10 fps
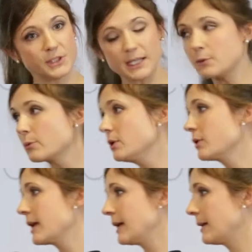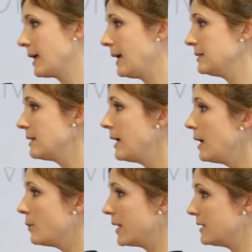Here we were looking at a case
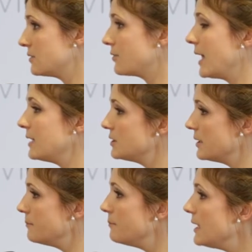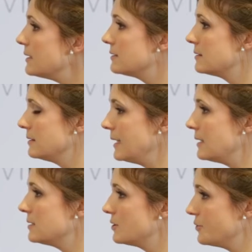where the strategy needed
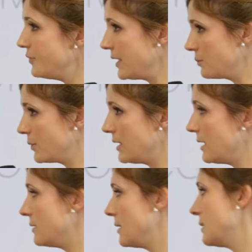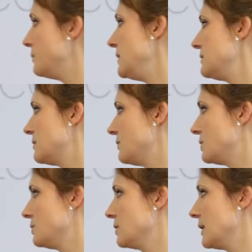to fit with the other pieces of
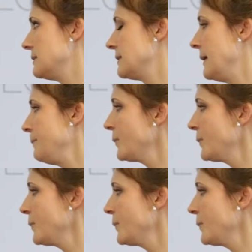the toolkit.